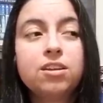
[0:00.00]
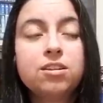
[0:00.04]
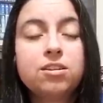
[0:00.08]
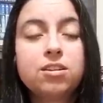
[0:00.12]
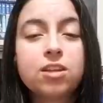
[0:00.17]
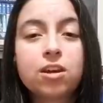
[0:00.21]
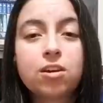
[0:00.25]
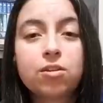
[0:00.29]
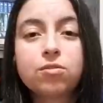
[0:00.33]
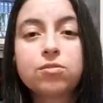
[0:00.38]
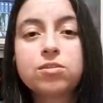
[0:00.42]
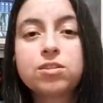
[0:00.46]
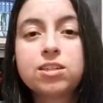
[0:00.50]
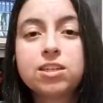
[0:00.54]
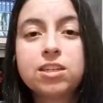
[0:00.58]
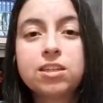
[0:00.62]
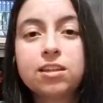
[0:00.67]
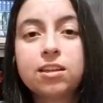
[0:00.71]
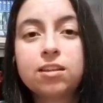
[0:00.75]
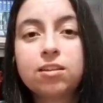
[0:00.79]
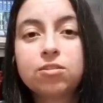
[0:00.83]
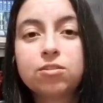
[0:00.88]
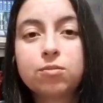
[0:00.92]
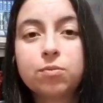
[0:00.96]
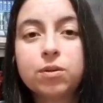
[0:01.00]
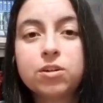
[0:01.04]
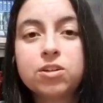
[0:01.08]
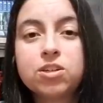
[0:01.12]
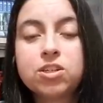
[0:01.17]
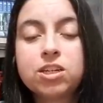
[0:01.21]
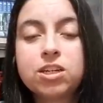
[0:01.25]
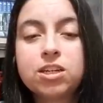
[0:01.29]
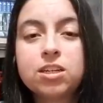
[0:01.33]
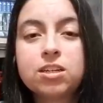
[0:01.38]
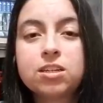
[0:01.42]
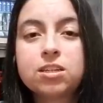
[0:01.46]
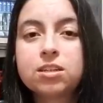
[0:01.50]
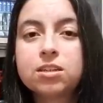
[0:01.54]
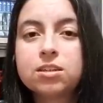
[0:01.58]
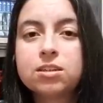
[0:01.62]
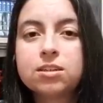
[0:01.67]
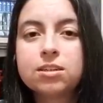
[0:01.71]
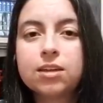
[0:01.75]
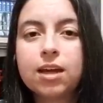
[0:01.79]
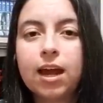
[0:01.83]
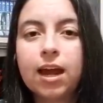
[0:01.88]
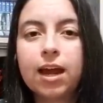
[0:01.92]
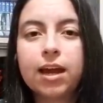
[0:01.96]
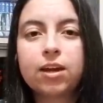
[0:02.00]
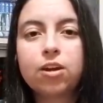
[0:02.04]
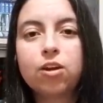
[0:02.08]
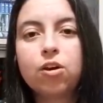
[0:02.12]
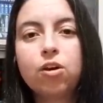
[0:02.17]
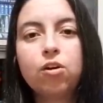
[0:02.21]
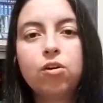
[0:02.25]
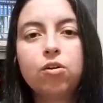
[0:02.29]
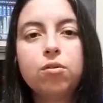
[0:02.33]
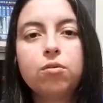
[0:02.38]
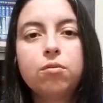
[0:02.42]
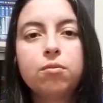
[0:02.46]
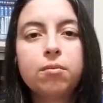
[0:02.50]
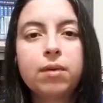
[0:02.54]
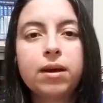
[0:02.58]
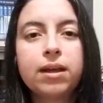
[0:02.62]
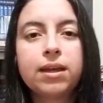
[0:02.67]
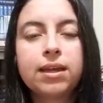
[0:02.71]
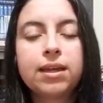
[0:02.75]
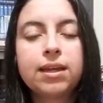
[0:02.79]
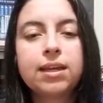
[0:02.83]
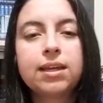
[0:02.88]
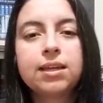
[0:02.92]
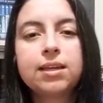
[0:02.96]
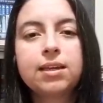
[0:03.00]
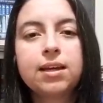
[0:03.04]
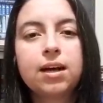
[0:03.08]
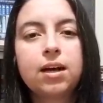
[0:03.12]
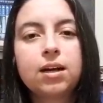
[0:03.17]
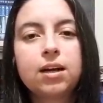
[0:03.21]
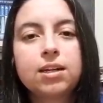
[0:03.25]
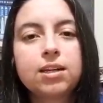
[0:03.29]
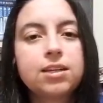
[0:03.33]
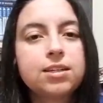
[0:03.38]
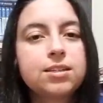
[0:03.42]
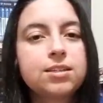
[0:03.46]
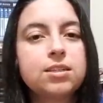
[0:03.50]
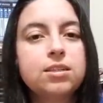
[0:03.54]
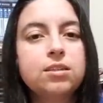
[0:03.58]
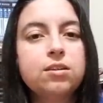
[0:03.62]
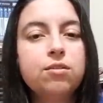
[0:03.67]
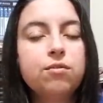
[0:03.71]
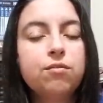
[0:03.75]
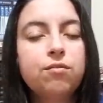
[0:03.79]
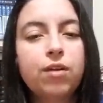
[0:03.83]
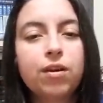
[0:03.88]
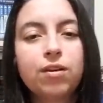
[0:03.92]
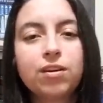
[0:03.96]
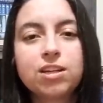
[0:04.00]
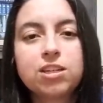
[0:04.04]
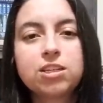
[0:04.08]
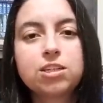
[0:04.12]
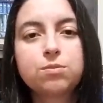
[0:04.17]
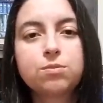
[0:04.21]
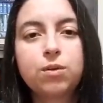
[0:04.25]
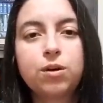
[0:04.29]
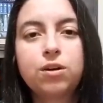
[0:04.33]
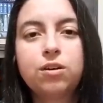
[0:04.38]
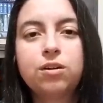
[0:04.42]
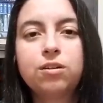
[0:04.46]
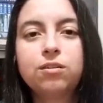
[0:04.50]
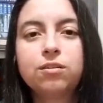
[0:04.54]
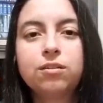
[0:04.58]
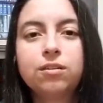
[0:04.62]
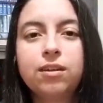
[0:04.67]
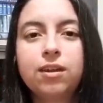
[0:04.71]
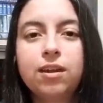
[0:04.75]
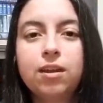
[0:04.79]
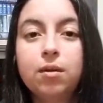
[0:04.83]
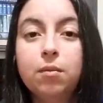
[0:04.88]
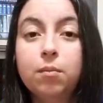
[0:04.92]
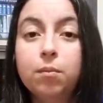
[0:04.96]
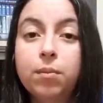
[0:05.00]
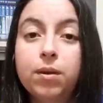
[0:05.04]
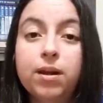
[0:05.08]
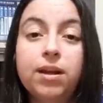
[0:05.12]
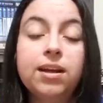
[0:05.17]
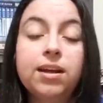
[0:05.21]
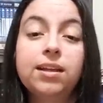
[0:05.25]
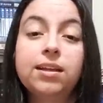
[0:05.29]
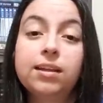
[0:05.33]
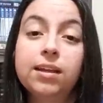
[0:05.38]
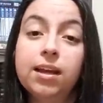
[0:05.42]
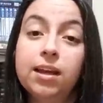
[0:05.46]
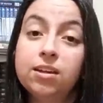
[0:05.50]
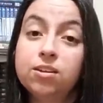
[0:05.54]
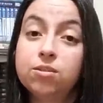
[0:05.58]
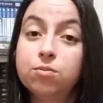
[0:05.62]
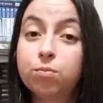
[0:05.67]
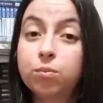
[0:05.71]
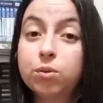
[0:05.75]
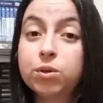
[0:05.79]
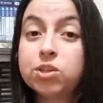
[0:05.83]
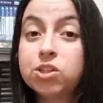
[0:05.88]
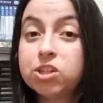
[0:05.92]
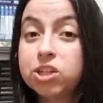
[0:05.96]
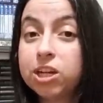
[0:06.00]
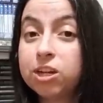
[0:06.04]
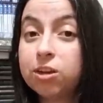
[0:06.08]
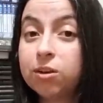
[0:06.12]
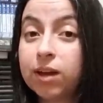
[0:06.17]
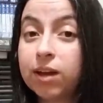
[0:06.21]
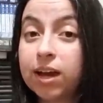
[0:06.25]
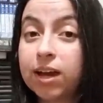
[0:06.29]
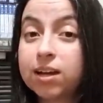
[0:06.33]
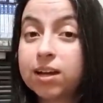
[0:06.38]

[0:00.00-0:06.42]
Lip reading: so they don't see that there's a bunch of kids, because I know my kid audience is very small, but I appreciate you